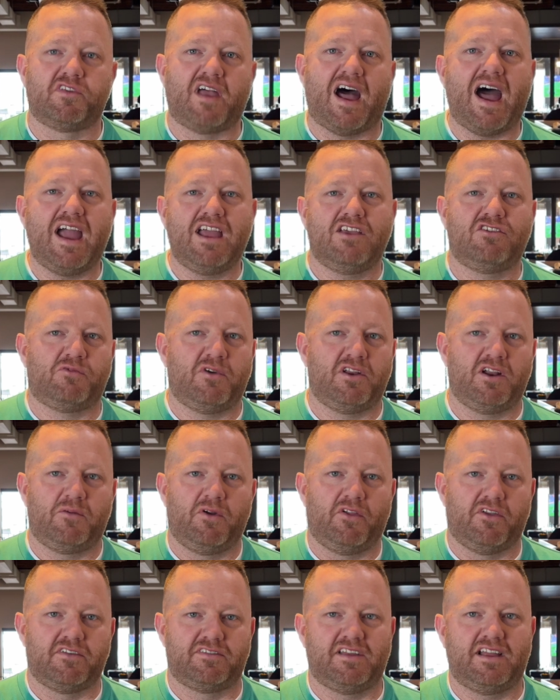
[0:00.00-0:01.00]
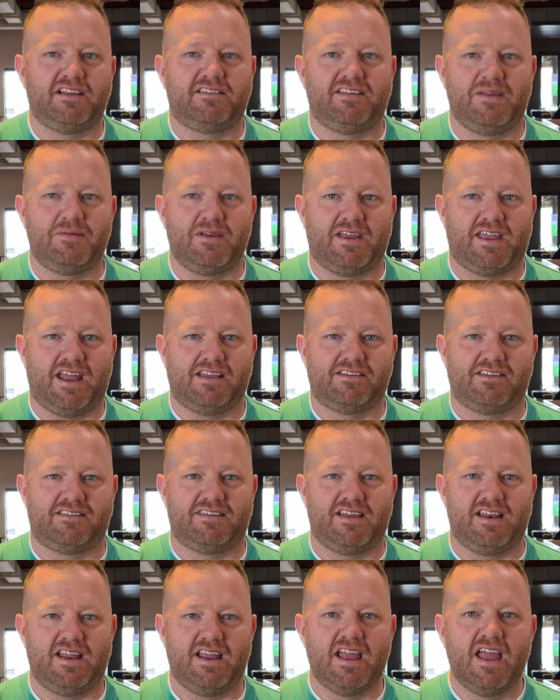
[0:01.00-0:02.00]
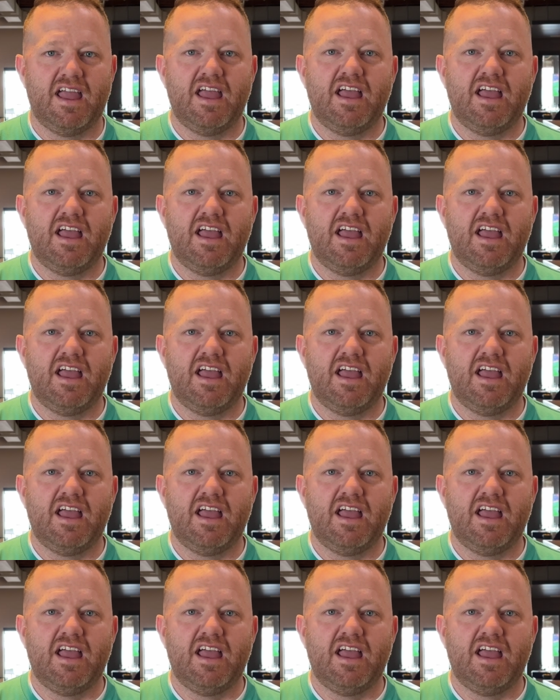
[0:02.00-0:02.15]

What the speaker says: highest rated real estate team in Kansas City.